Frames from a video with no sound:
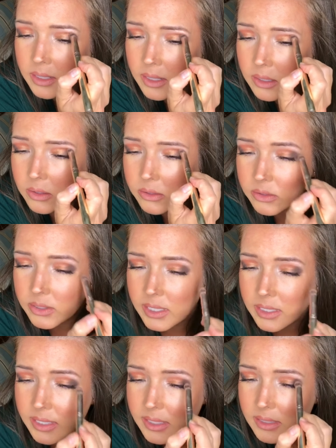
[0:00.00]
and all you
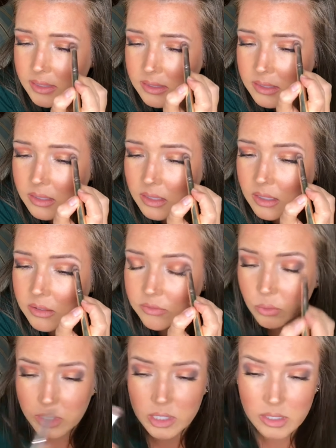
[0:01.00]
need is
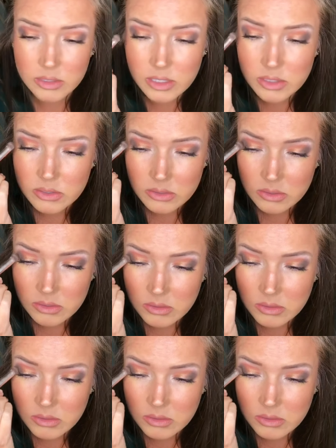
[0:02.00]
4 colors.